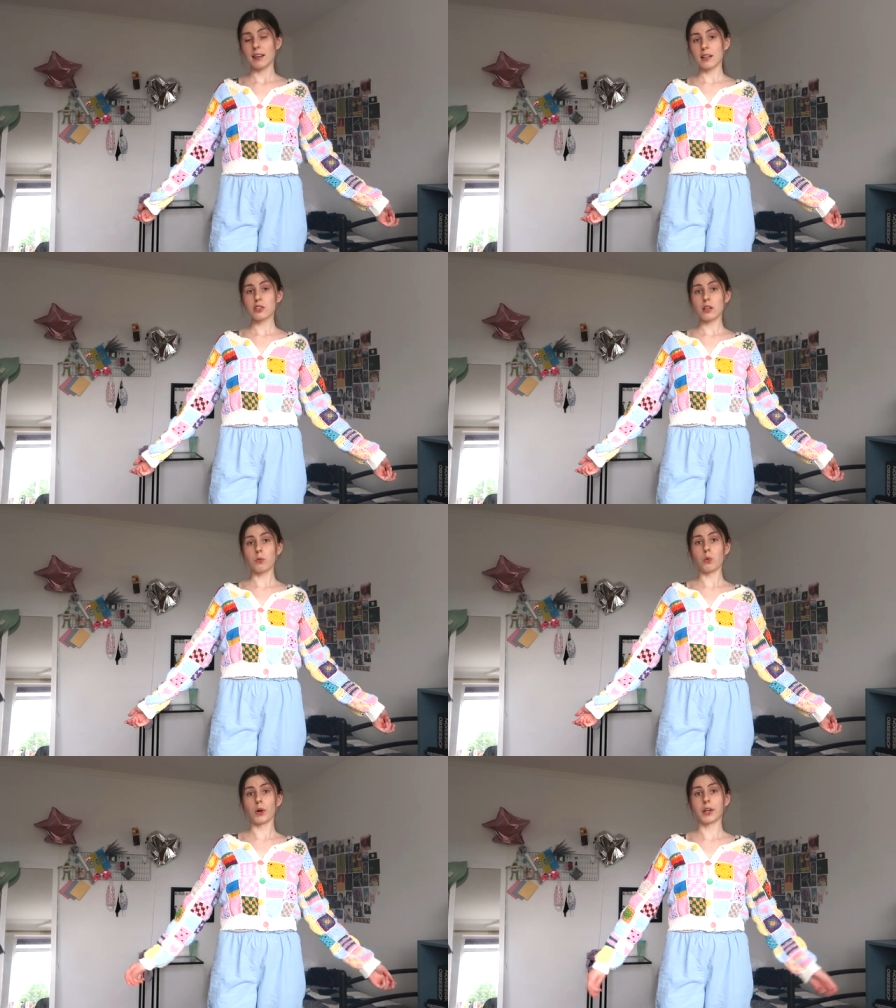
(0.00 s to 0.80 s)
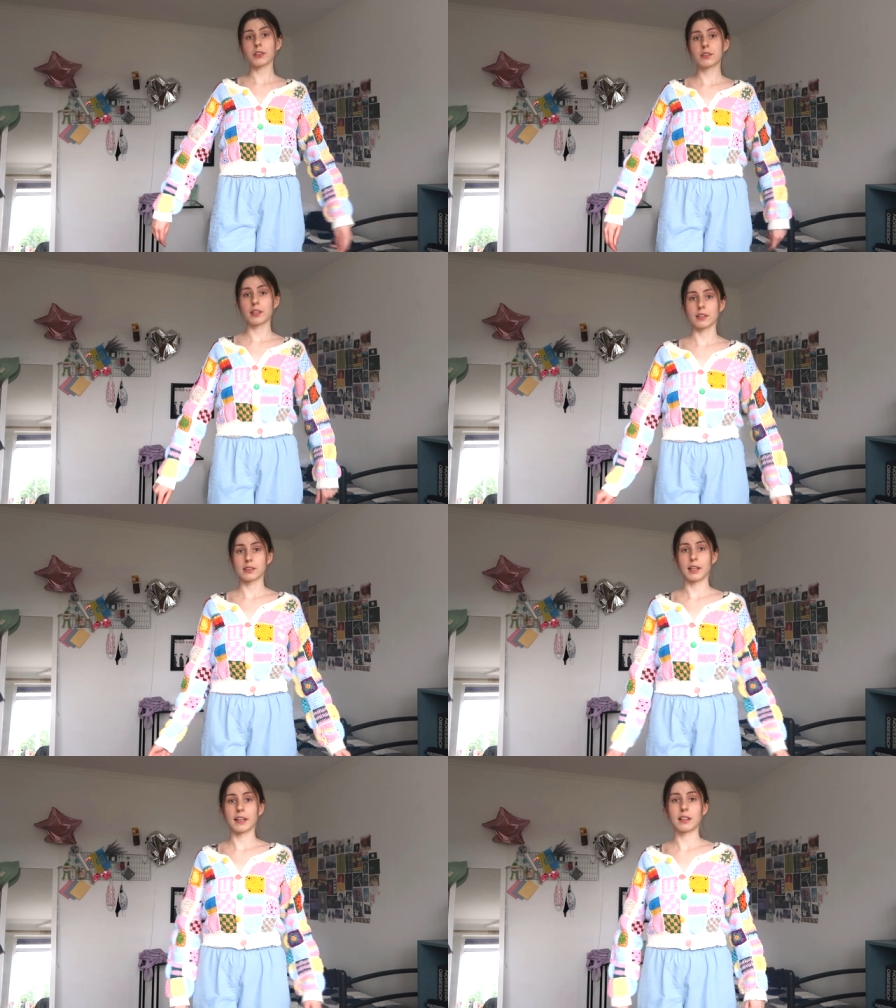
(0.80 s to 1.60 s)
It actually worked
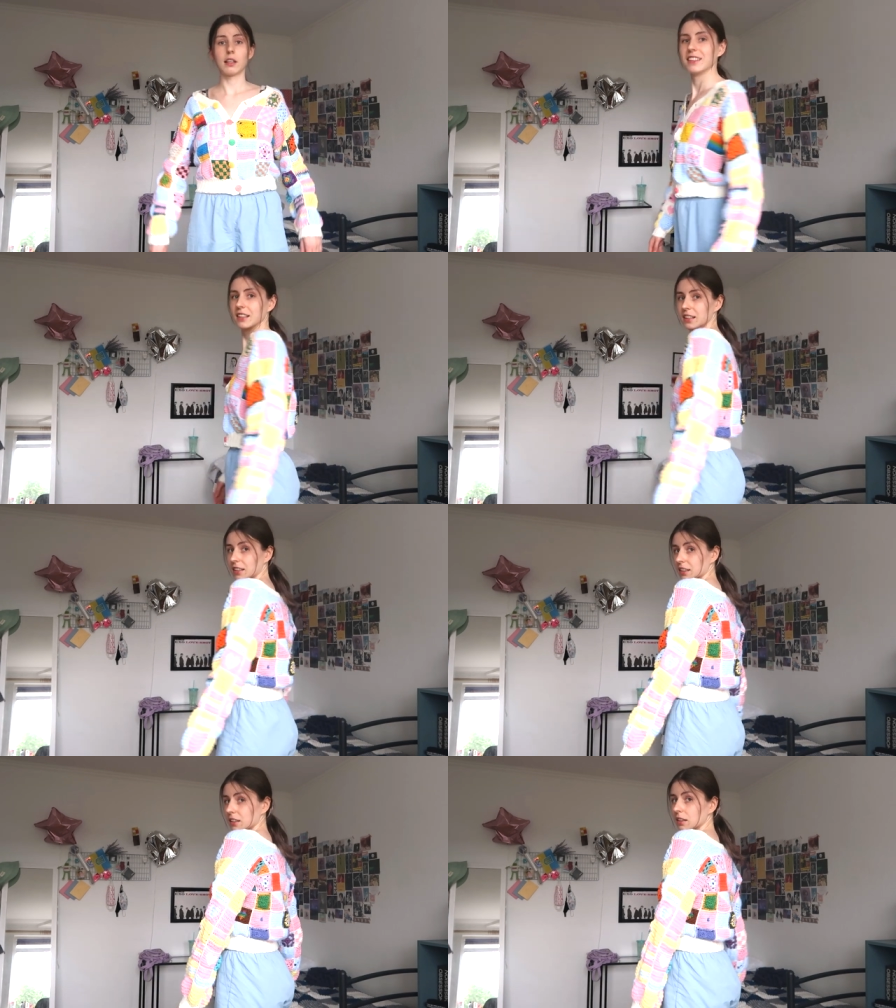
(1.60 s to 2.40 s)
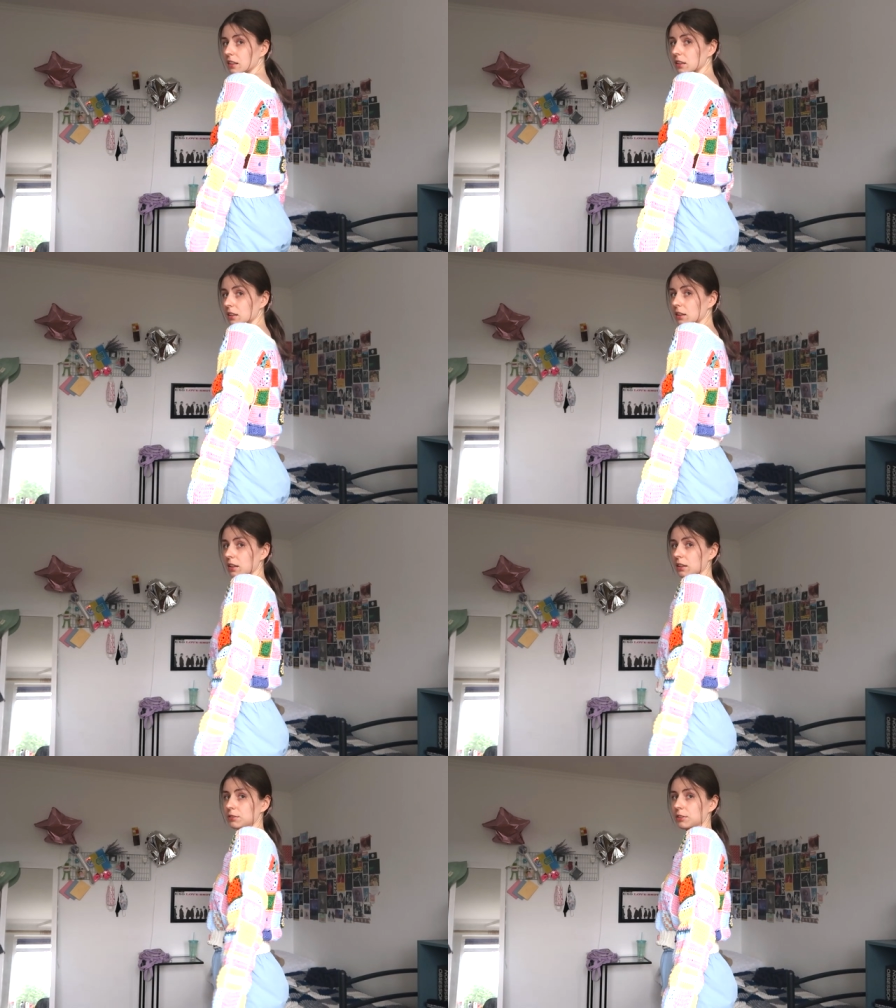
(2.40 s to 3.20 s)
because like
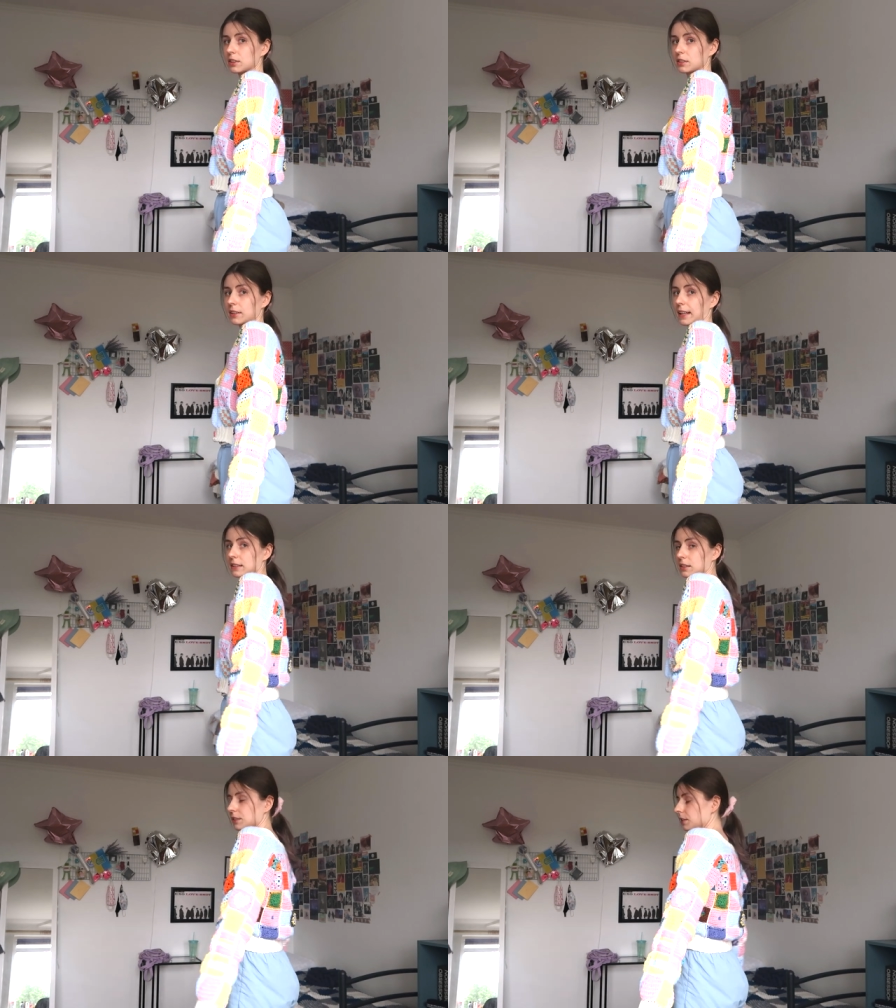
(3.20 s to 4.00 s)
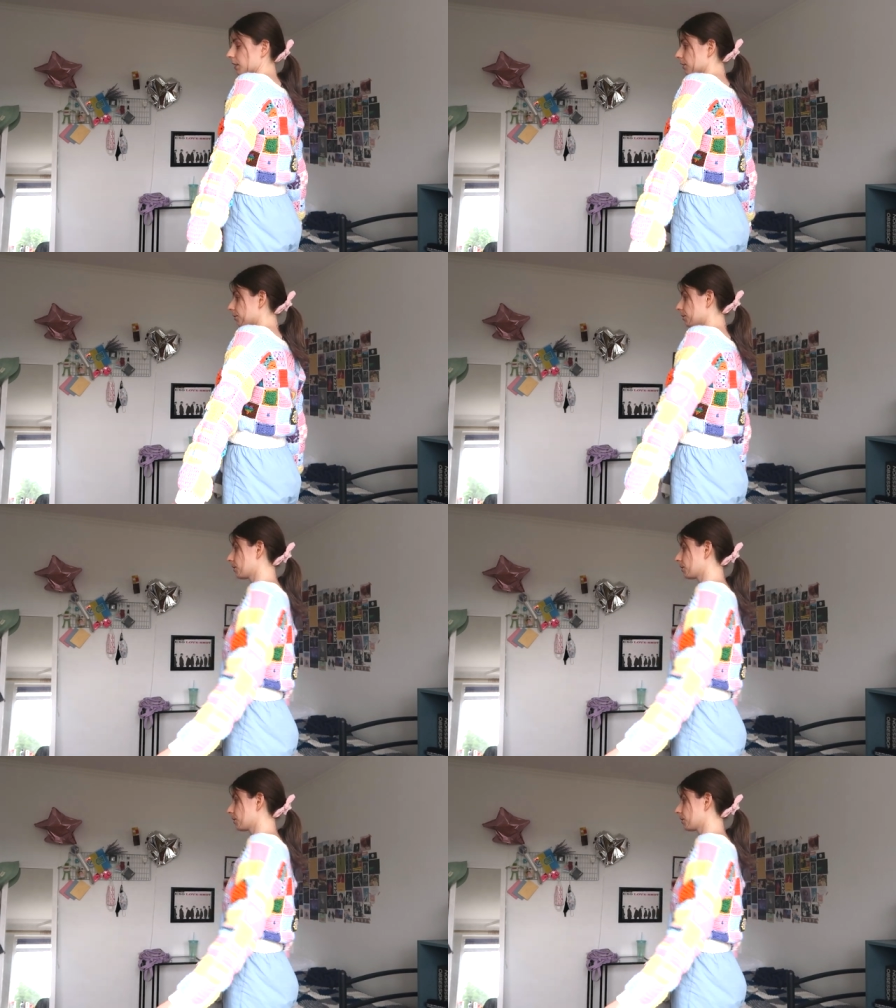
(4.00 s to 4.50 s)
it feels less stiff